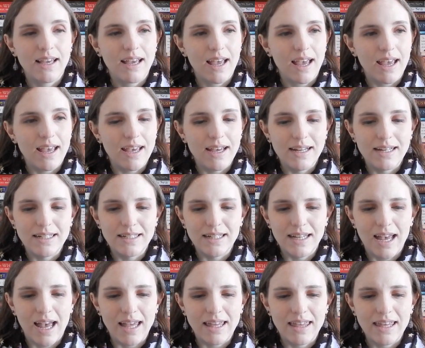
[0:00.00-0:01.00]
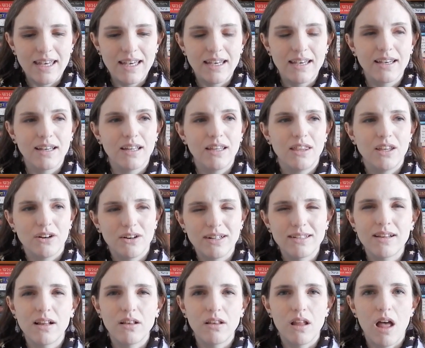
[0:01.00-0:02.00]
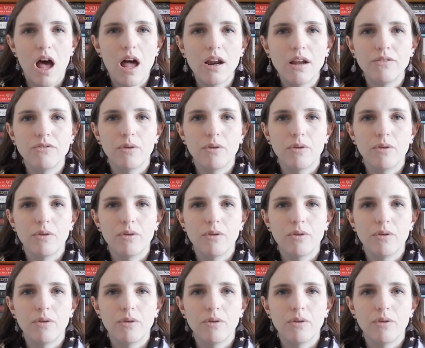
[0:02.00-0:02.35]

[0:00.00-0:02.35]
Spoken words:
and I think there is a lot